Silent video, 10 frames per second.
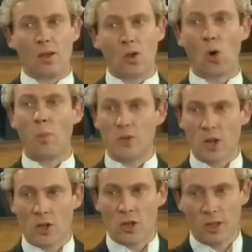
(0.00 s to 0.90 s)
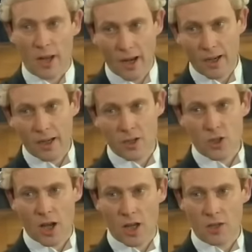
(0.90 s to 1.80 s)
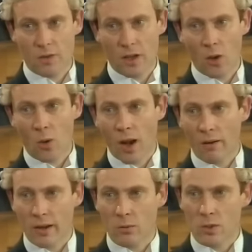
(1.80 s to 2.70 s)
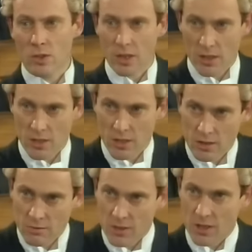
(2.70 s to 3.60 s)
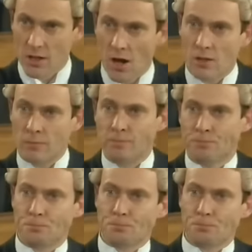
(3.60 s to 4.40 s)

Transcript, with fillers: Your position, then, in charge of the inquiry was this, was it not?